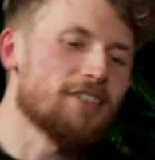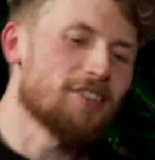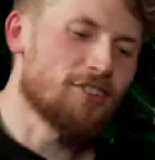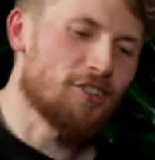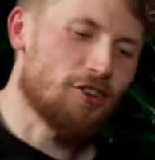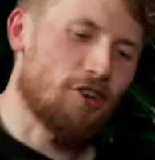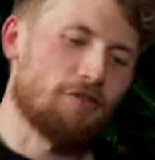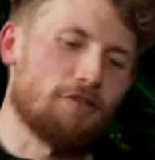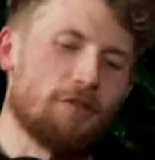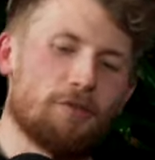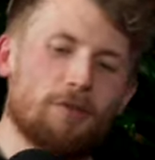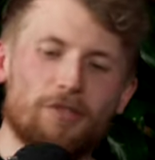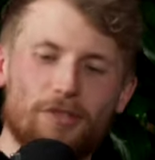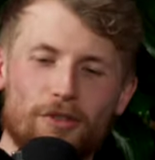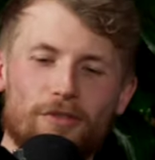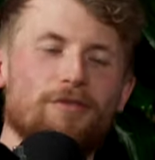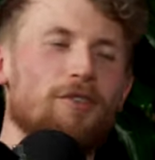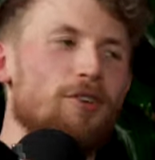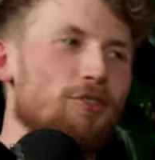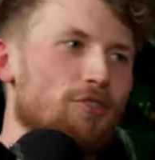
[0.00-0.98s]
into the coffee one,
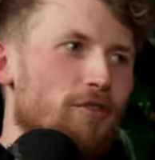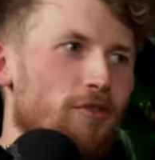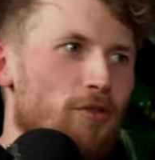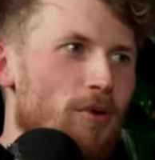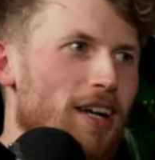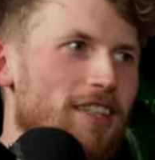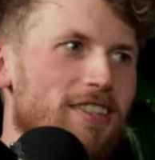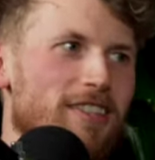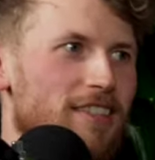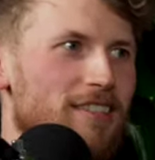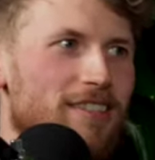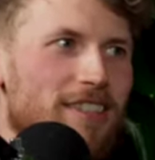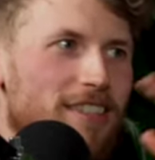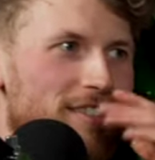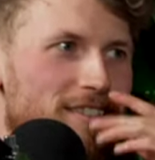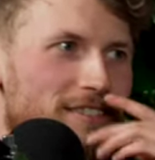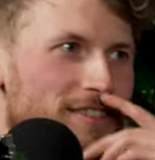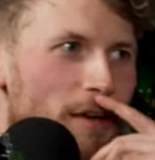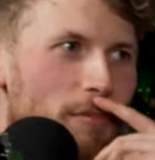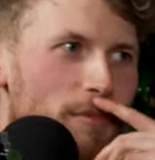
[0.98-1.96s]
because otherwise
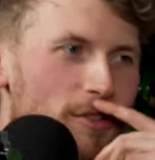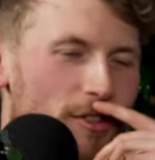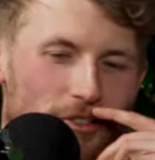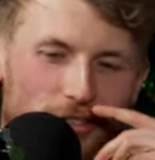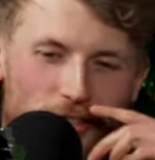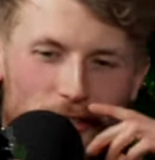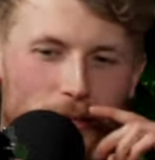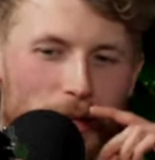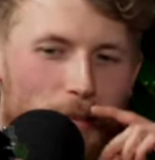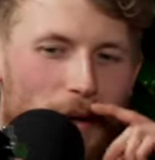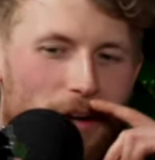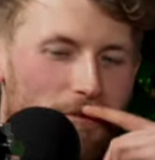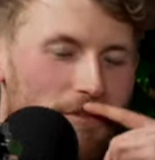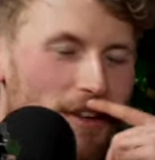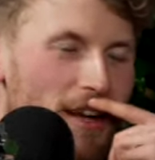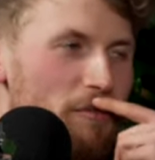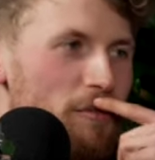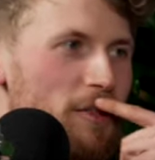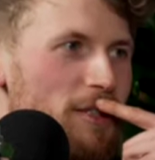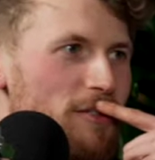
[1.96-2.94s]
this episode's going to be about
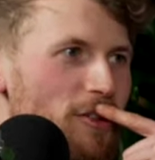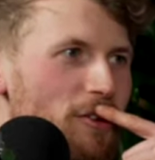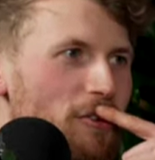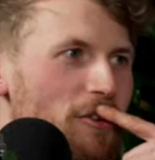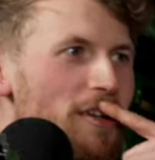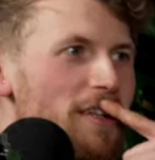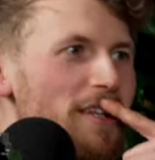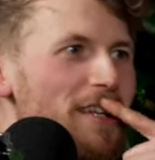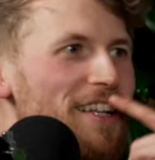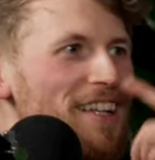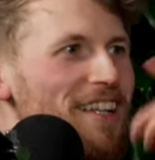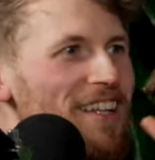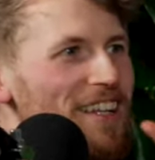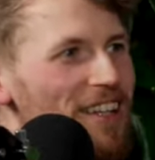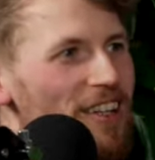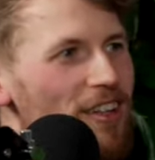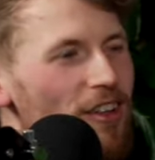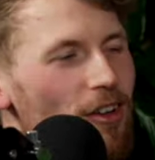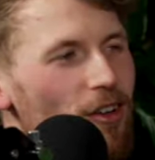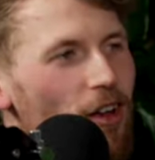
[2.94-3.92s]
5 minutes long.
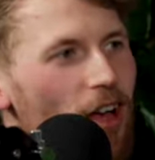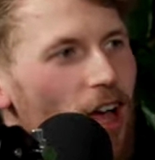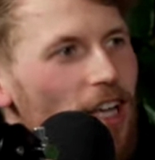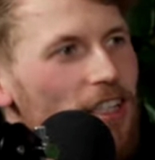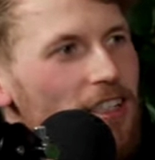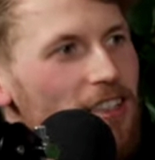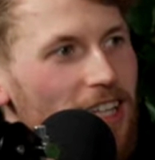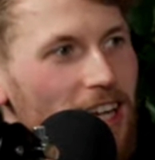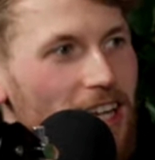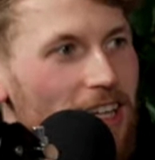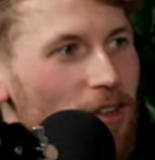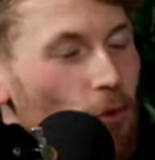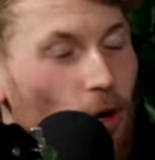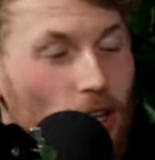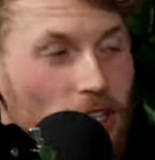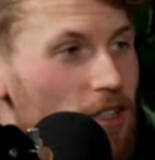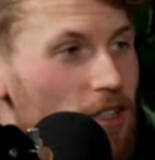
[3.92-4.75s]
What